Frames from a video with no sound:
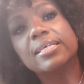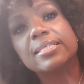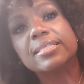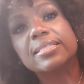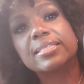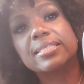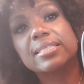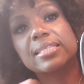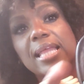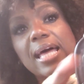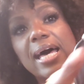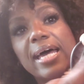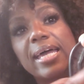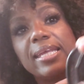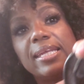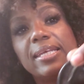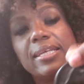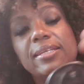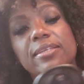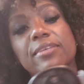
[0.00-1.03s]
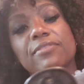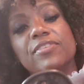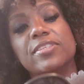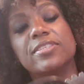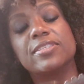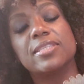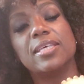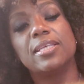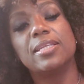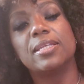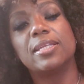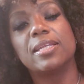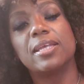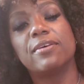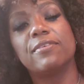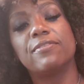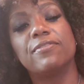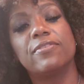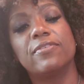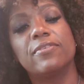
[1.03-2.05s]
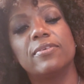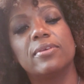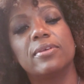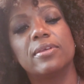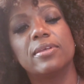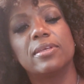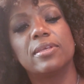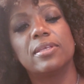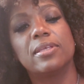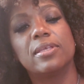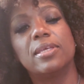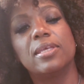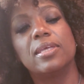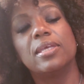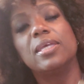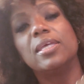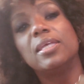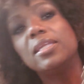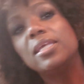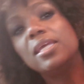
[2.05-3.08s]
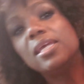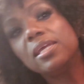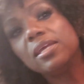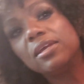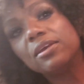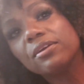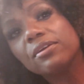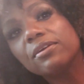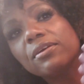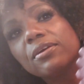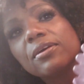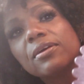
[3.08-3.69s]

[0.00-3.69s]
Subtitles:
slide it if it's thin enough in here.